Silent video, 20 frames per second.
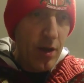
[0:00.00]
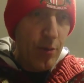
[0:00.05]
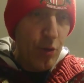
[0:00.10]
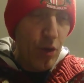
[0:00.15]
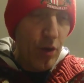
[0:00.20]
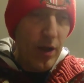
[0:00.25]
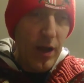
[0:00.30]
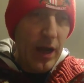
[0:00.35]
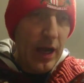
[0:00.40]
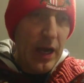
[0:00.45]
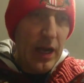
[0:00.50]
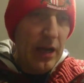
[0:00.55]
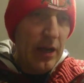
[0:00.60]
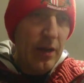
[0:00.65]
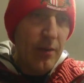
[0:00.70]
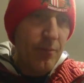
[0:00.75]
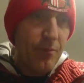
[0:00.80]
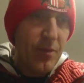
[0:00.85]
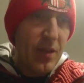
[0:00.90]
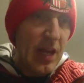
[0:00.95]
But uh,
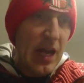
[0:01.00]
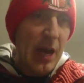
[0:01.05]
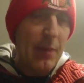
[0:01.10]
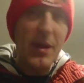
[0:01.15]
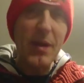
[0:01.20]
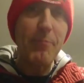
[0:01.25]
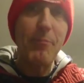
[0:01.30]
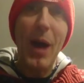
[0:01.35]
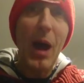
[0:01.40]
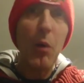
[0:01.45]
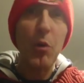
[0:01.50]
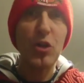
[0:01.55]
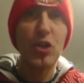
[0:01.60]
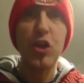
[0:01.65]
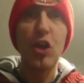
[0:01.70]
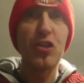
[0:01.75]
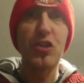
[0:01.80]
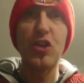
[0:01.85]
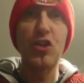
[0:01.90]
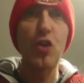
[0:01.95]
I mean, Powers
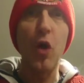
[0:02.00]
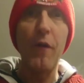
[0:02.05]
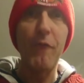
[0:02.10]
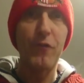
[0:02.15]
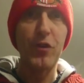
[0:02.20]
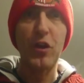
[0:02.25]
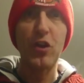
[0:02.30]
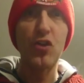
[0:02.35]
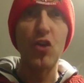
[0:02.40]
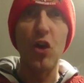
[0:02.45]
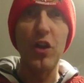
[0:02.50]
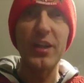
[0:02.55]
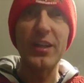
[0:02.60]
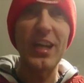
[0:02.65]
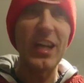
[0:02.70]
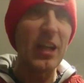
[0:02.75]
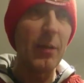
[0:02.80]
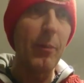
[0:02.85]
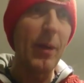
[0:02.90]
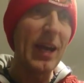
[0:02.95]
lost his confidence
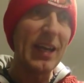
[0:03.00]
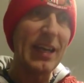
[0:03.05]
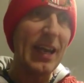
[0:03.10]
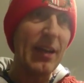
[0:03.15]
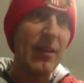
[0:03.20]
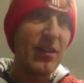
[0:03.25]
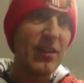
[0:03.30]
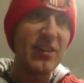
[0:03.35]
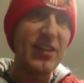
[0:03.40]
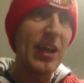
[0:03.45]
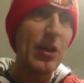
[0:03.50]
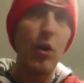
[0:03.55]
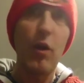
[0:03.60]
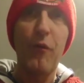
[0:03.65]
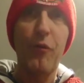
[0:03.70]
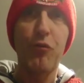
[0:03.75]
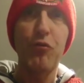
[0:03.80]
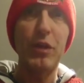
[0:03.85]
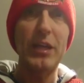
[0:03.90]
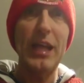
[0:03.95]
altogether by getting sent
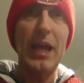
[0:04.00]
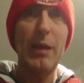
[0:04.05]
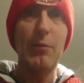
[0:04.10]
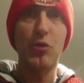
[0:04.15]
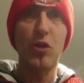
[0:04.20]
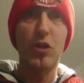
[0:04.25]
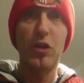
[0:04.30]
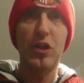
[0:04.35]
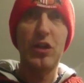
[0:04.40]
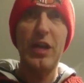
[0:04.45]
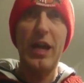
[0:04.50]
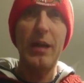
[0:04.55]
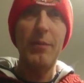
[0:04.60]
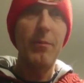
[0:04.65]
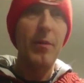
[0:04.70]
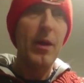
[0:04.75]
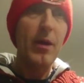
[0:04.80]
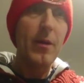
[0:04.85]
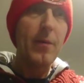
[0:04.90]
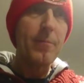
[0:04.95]
off three times all the
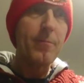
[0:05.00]
time.